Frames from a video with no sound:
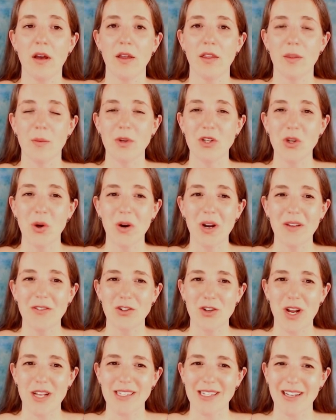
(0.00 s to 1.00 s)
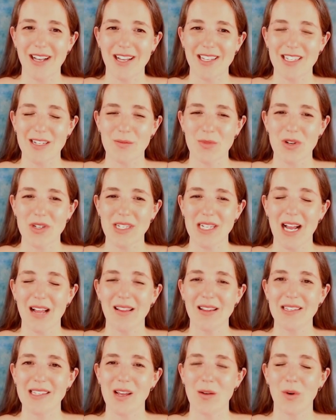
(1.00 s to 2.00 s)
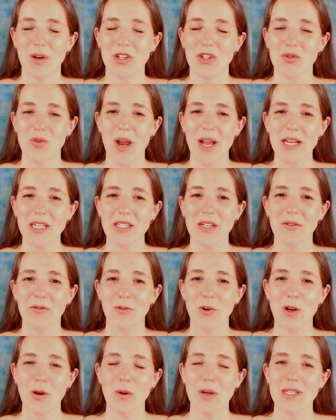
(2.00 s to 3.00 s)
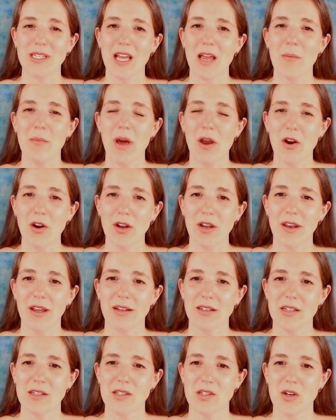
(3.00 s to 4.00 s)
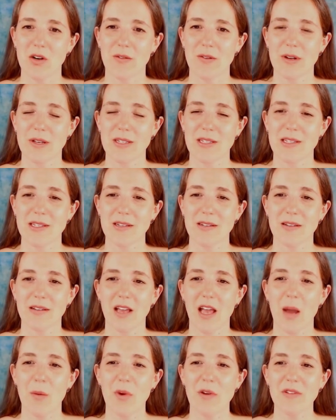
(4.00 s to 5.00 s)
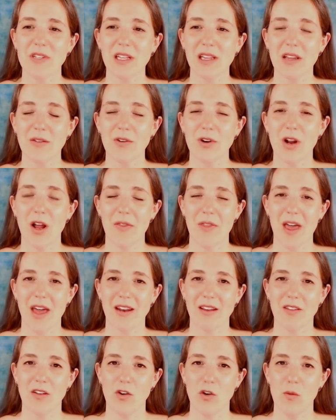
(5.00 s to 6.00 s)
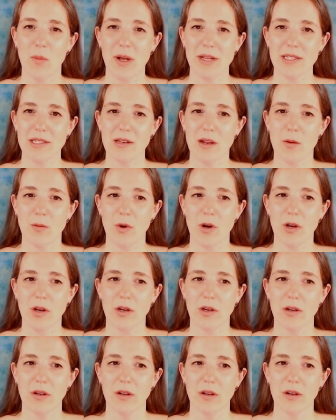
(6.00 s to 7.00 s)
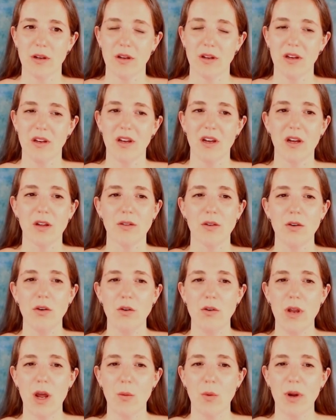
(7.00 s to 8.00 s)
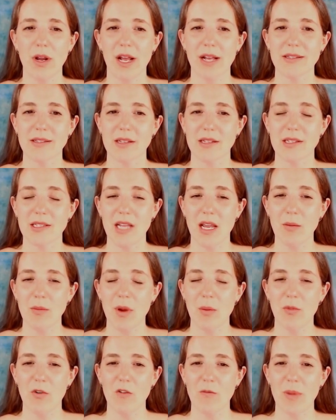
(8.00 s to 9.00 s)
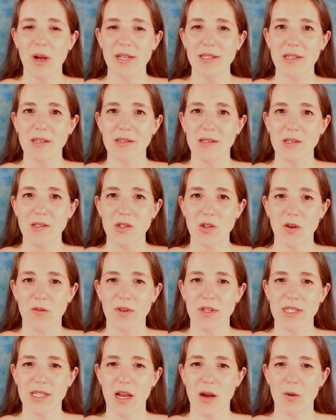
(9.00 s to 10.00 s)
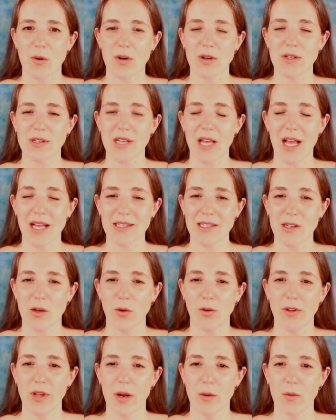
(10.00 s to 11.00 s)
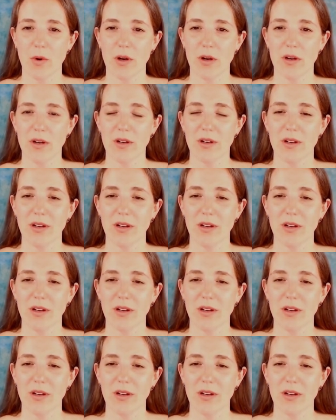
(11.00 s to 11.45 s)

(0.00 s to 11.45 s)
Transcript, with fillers: The majority of transit customers tell us they want direct, frequent, and better connected service, and we've delivered on that in the new bus network. The new network has the same number of buses and service hours as the old network.